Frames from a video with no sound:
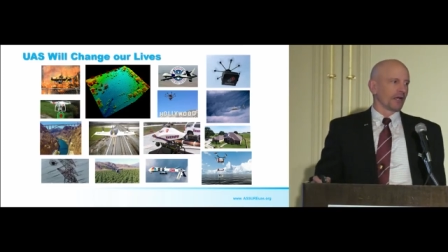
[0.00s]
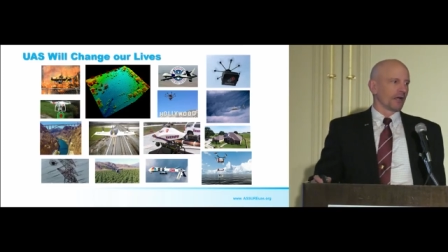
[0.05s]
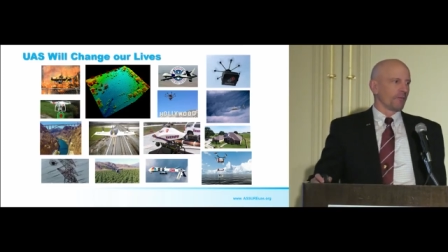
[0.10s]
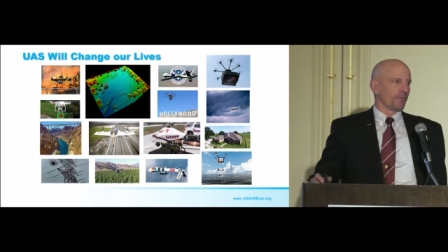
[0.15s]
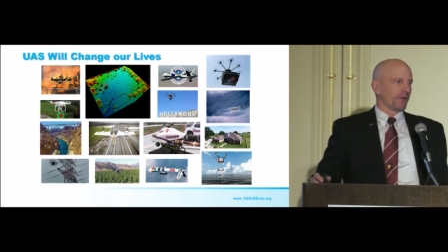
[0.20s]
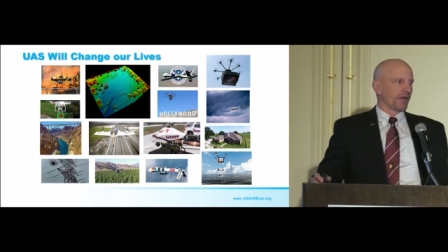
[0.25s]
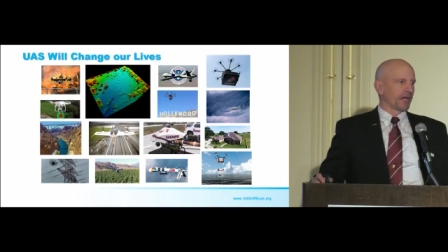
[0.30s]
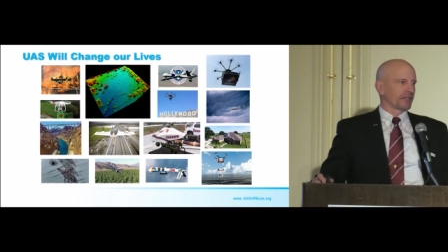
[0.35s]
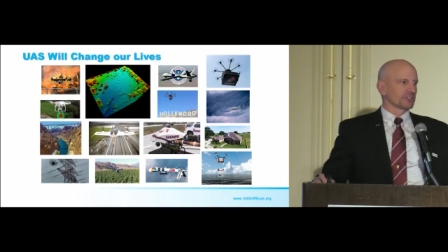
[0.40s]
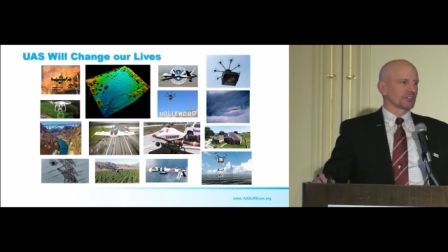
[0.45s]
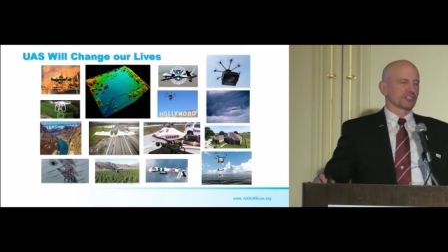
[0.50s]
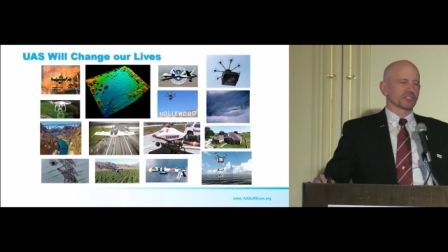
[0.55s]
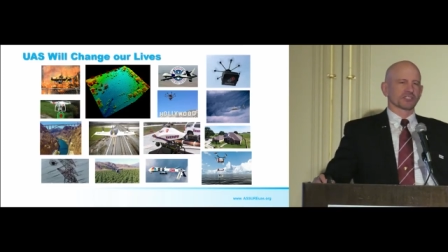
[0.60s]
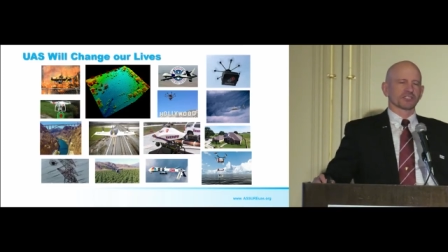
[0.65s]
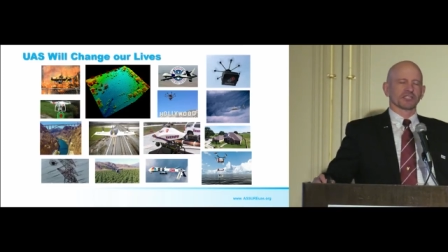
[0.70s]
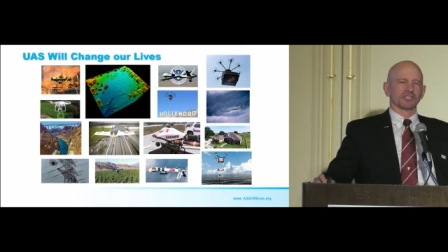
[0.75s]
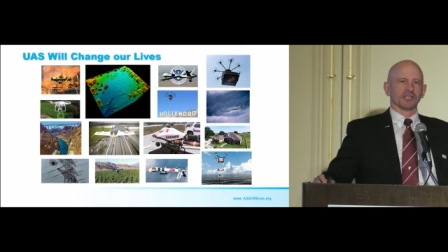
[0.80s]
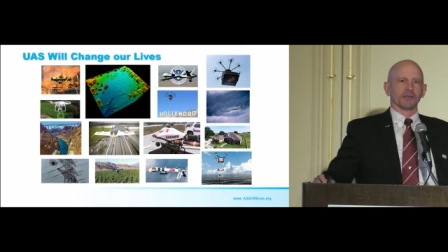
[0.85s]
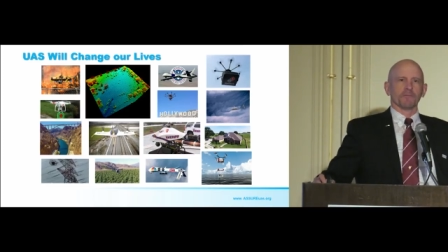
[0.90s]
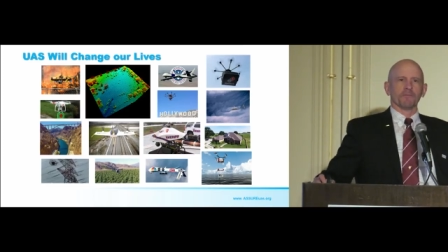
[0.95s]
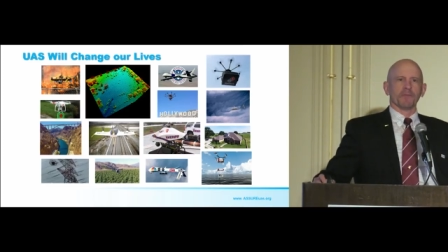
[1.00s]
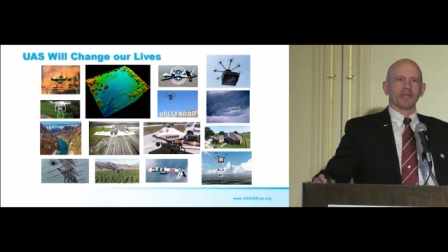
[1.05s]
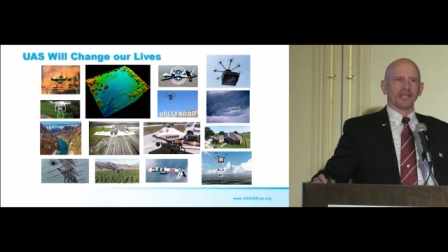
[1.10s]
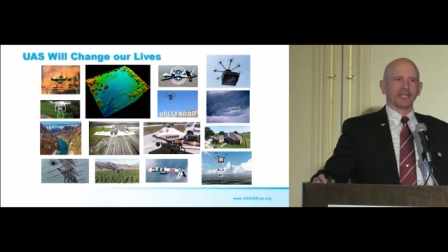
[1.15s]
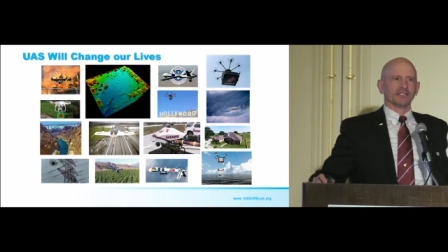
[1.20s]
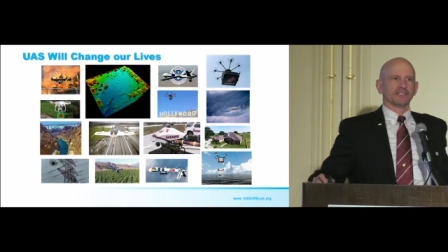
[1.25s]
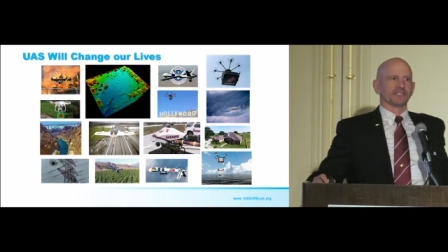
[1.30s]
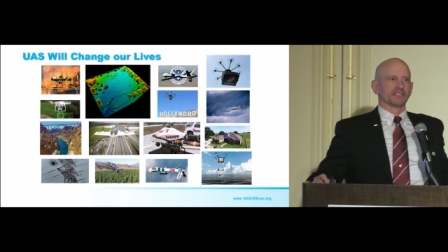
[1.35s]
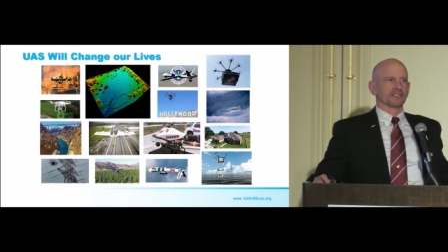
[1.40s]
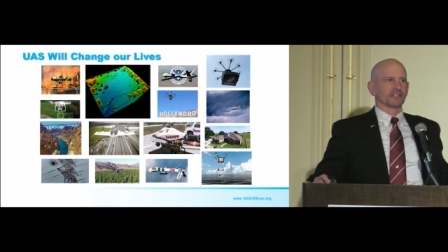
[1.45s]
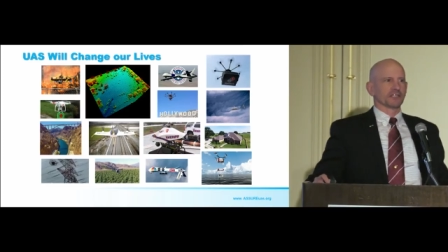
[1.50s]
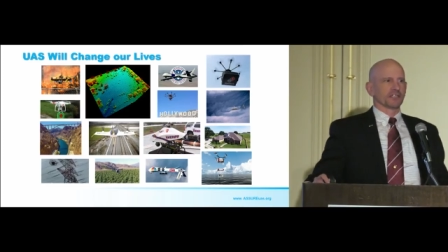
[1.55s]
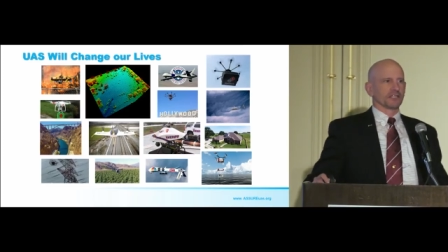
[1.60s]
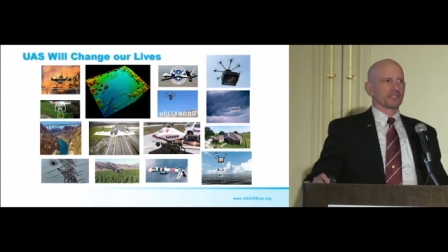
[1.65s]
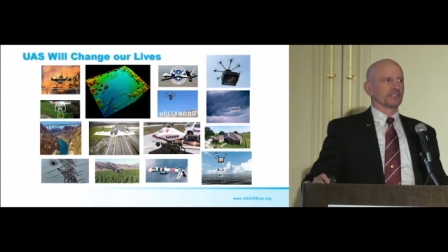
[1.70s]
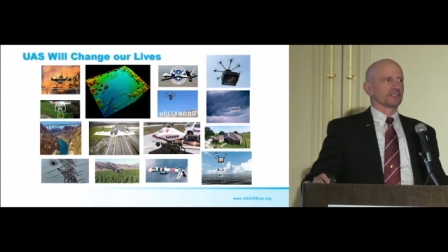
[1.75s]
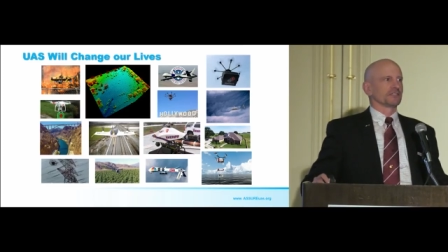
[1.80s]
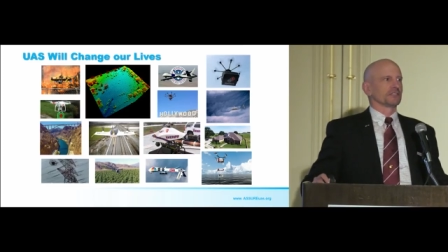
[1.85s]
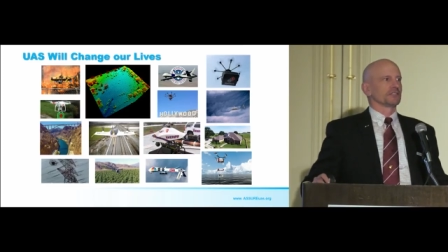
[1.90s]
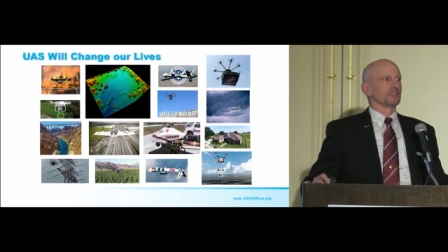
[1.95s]
about just the amazing
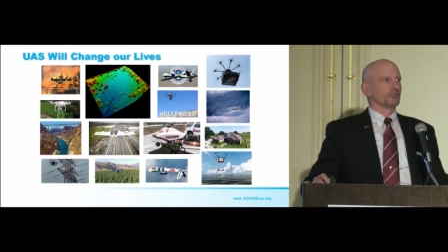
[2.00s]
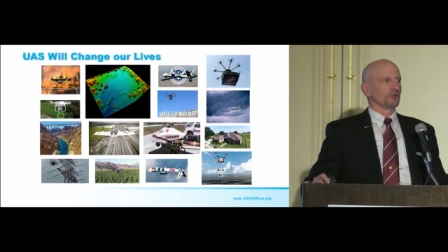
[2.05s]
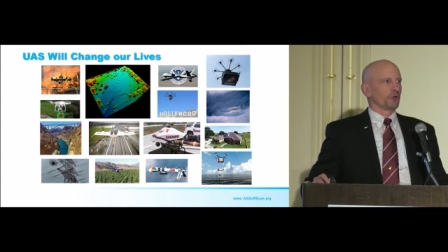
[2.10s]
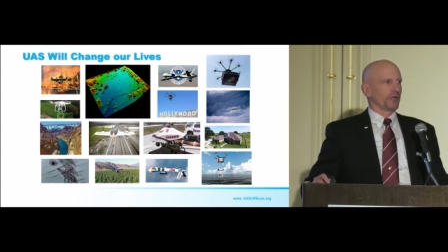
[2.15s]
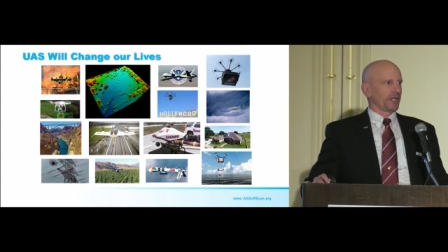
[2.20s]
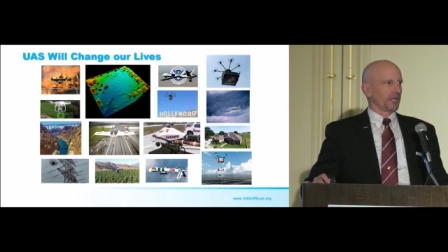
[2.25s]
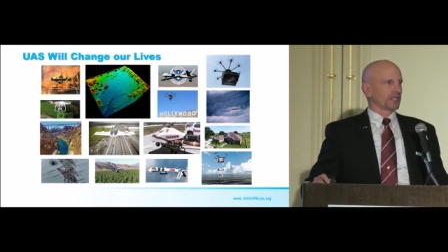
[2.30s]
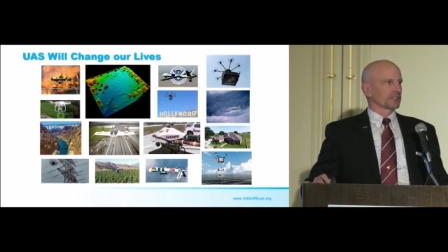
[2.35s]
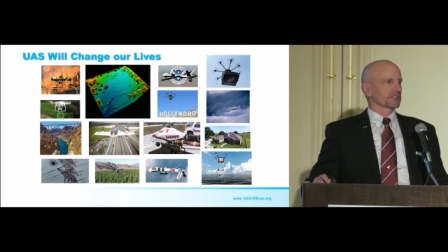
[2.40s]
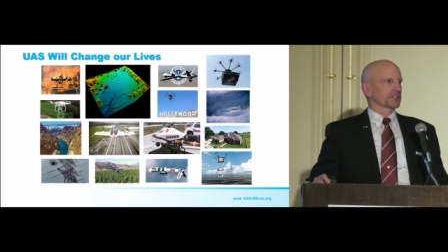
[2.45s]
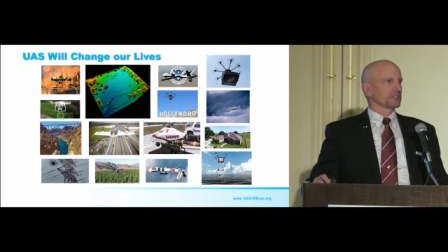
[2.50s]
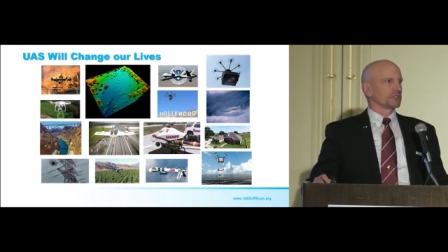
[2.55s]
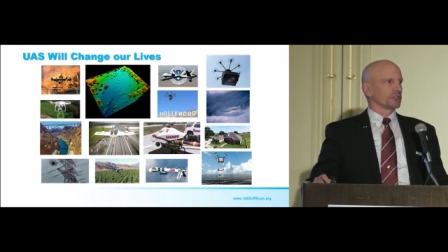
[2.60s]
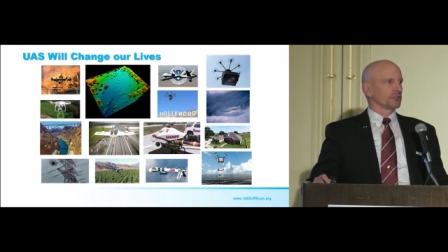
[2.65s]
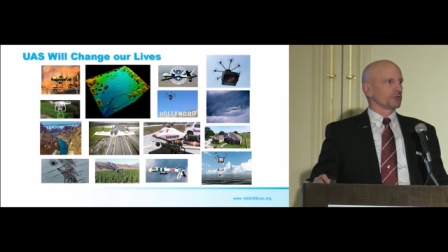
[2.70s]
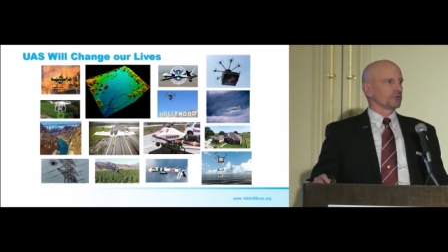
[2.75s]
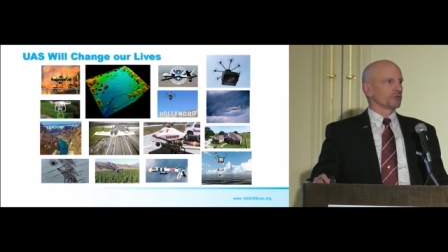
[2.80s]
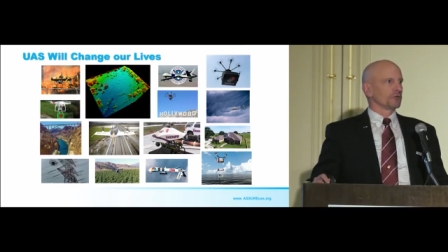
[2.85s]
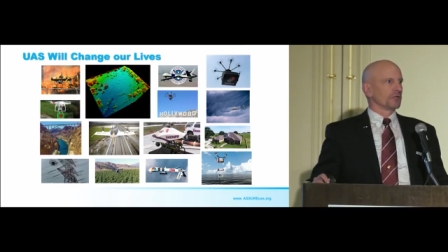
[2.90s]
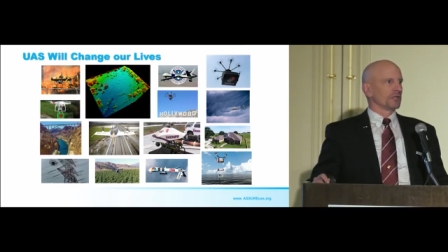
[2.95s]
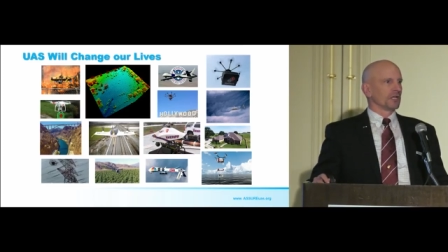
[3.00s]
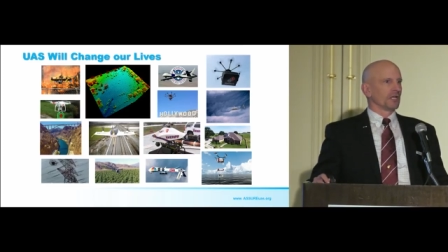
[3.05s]
things U A S can do.